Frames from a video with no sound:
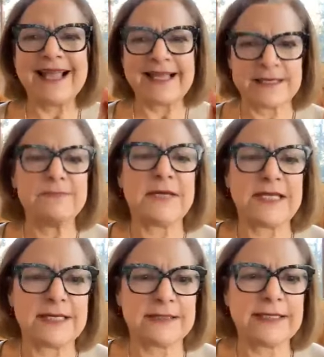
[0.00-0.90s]
It's
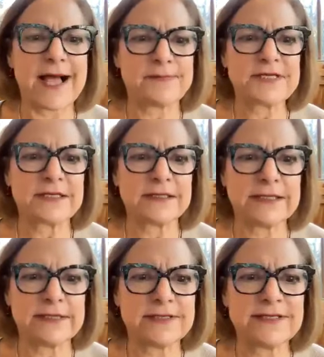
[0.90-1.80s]
immediately
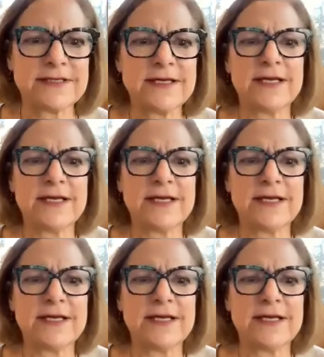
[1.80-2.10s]
obsolete